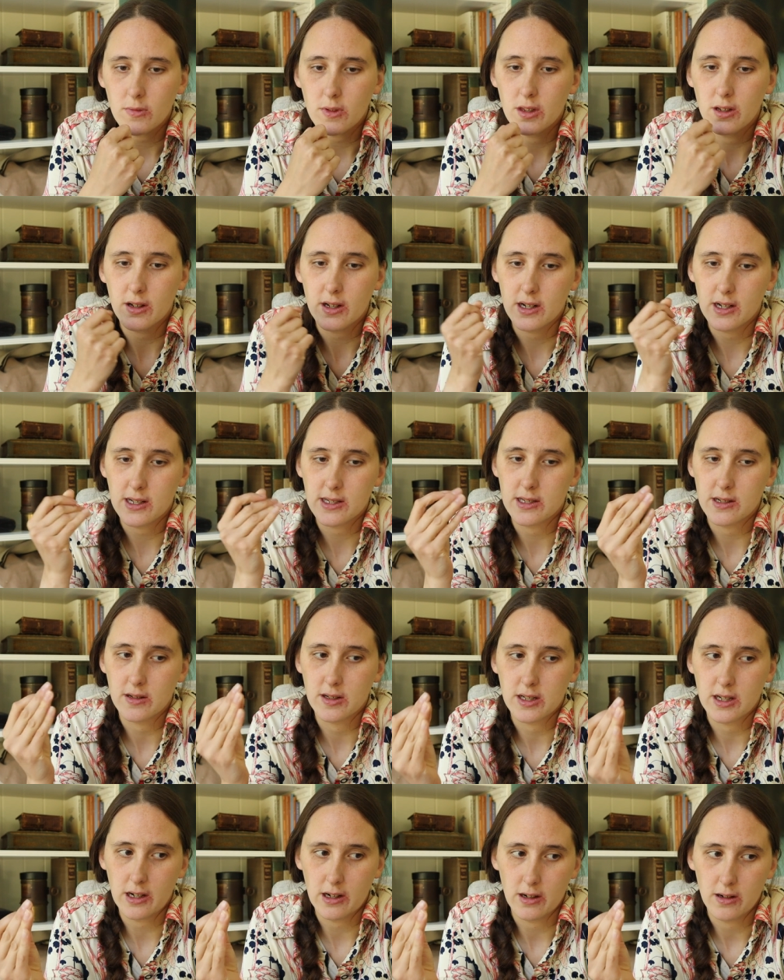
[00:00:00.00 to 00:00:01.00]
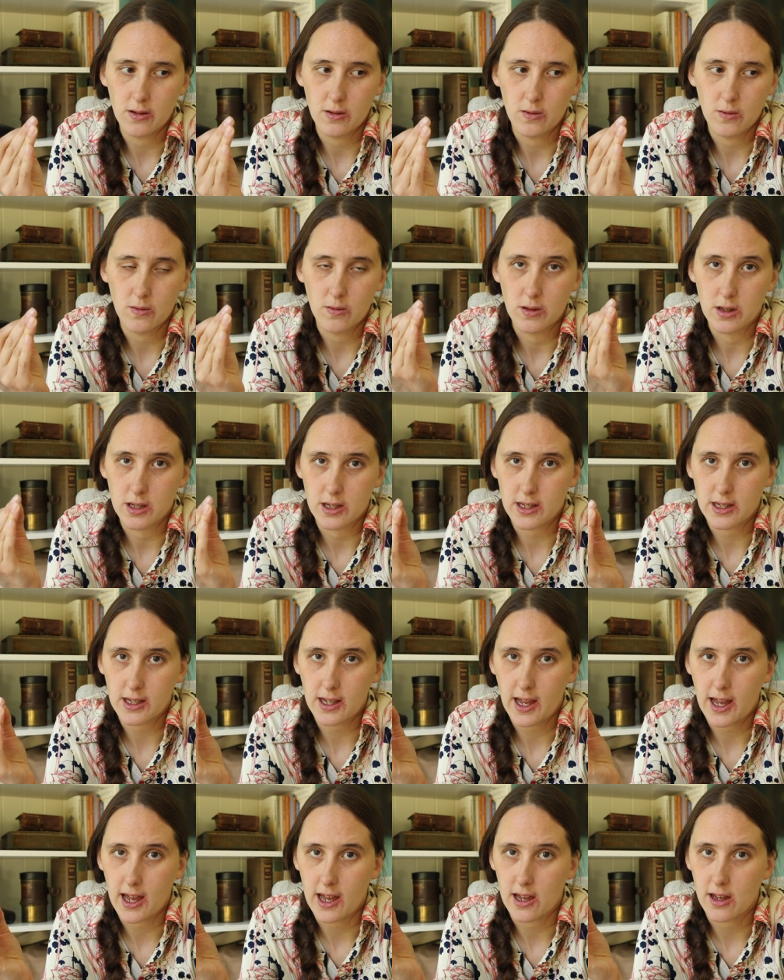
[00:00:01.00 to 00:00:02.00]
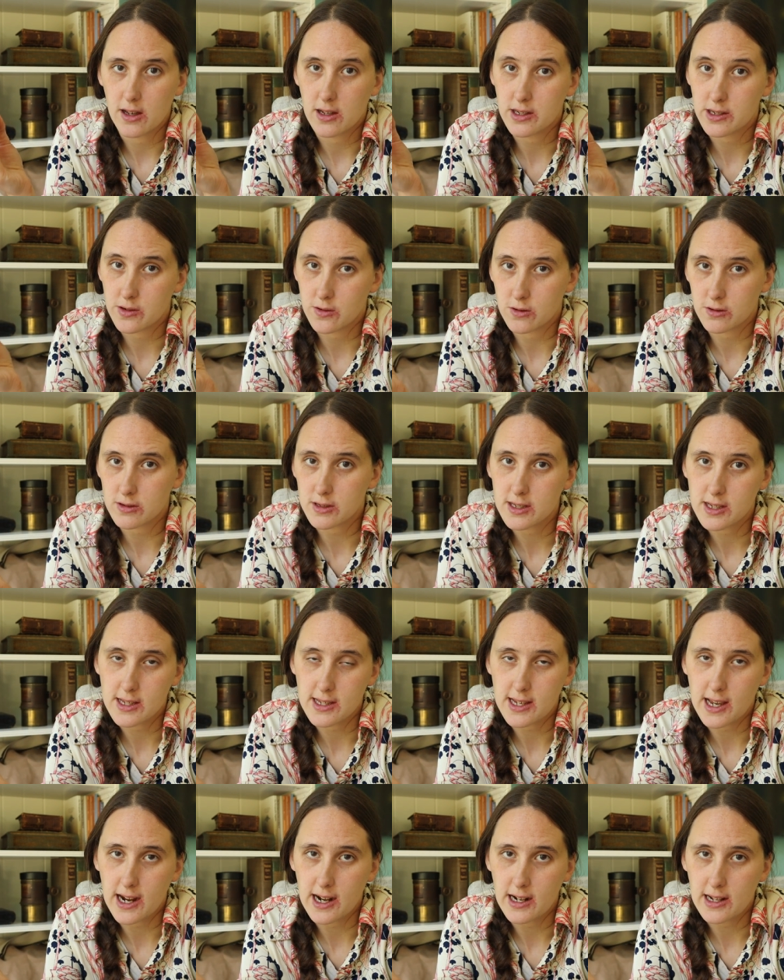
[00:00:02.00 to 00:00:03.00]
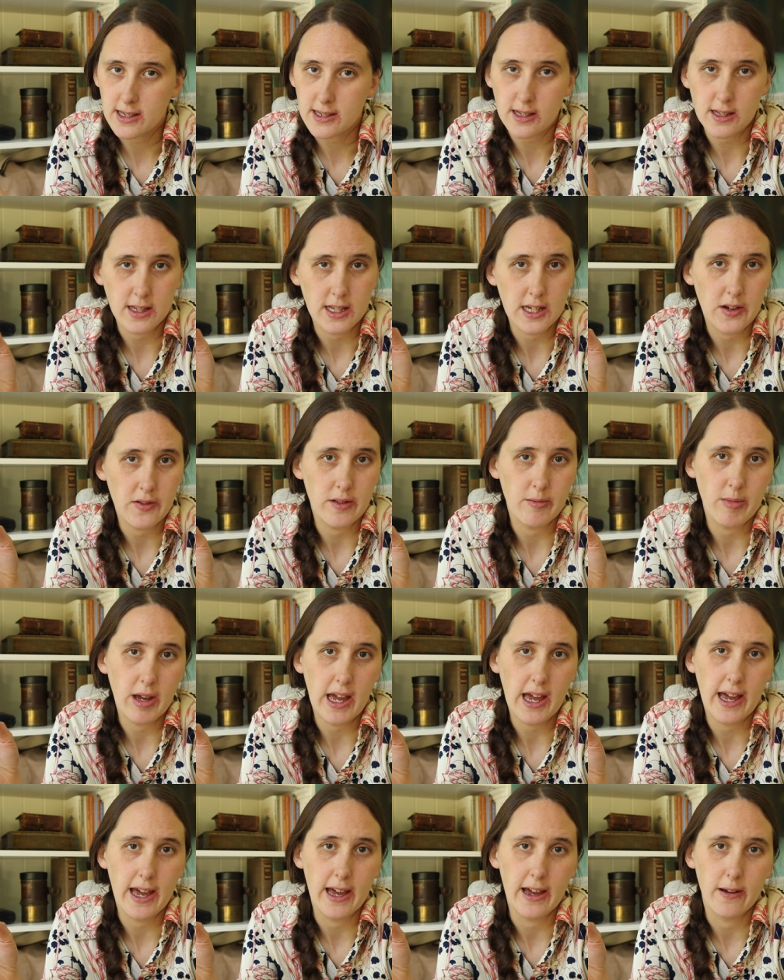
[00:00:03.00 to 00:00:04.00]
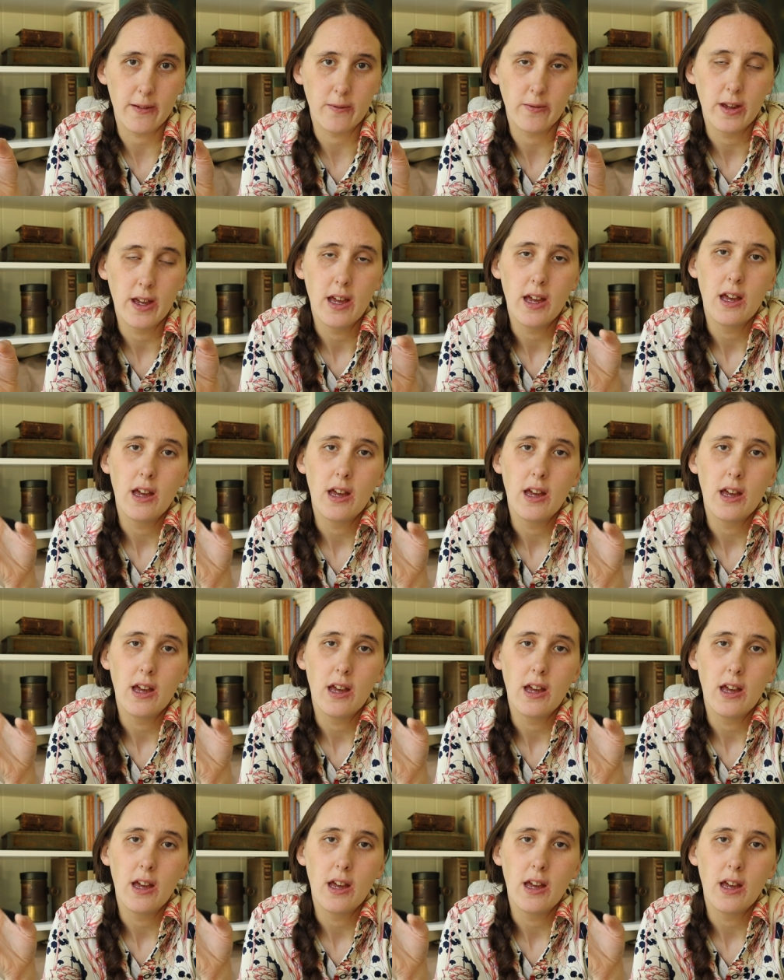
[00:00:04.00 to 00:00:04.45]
You can also go look at historical societies. A lot of them have